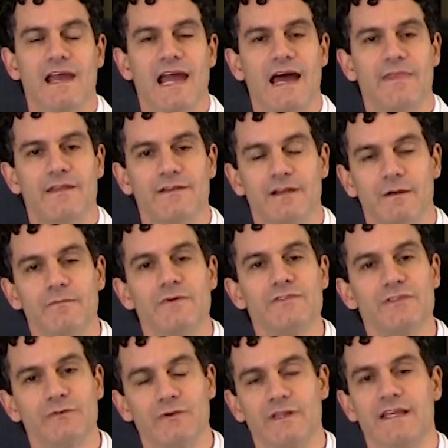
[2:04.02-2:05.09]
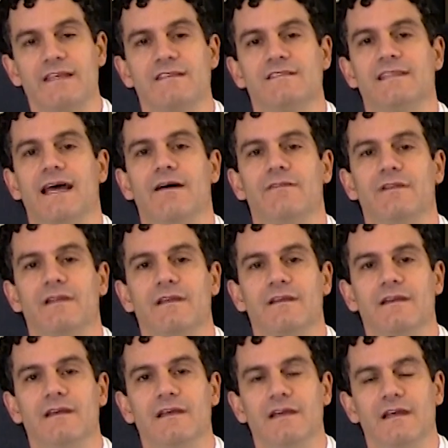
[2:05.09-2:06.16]
And the numbers are really
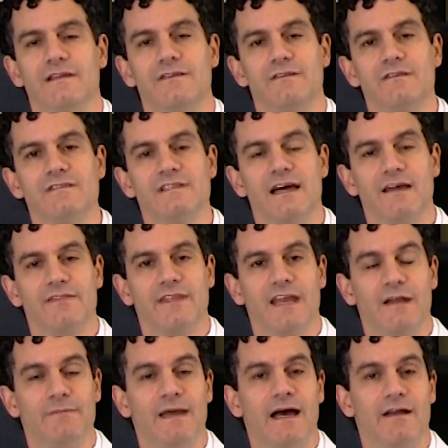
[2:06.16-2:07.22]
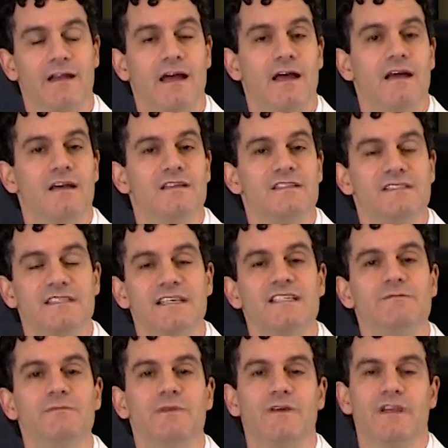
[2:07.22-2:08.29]
astounding. It turns out that about
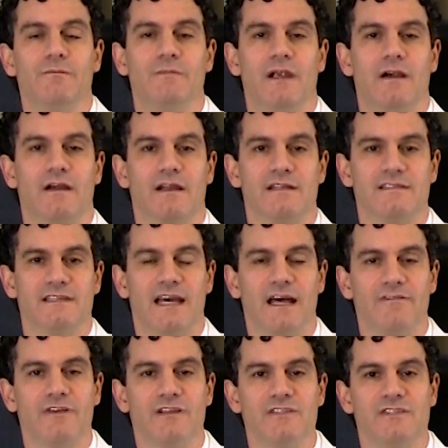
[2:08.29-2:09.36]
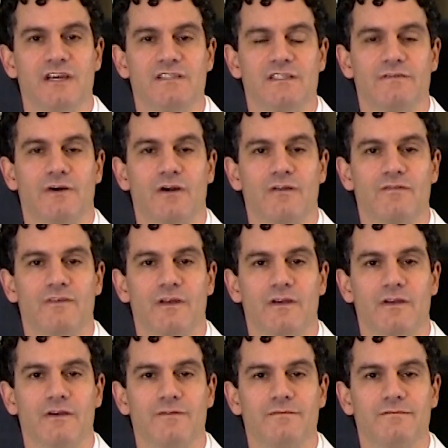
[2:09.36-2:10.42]
6 million Americans have congestive heart
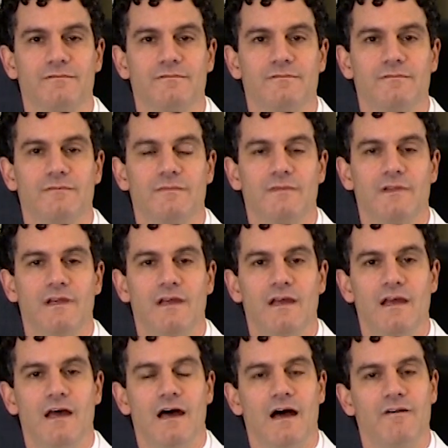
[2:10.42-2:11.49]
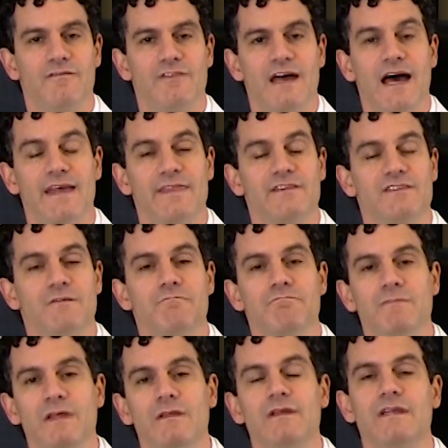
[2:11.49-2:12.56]
failure. Of that, there's a
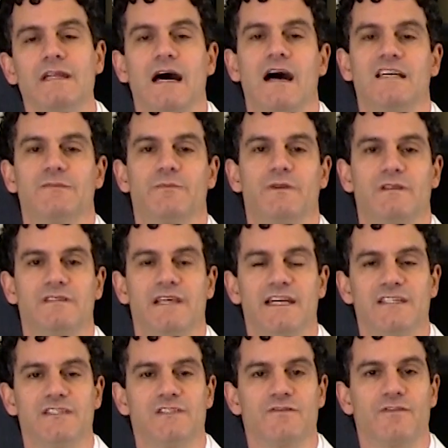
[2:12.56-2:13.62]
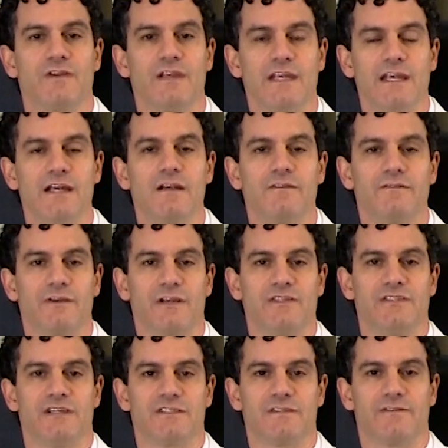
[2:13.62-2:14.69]
million hospitalizations per year for
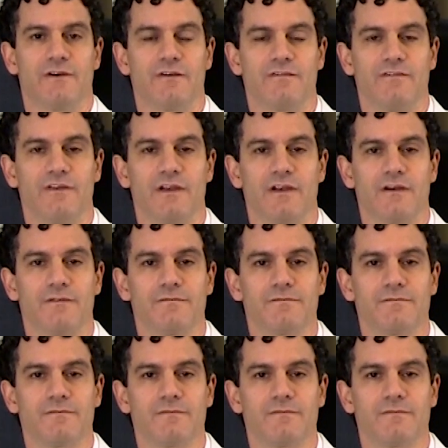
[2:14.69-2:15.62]
congestive heart failure.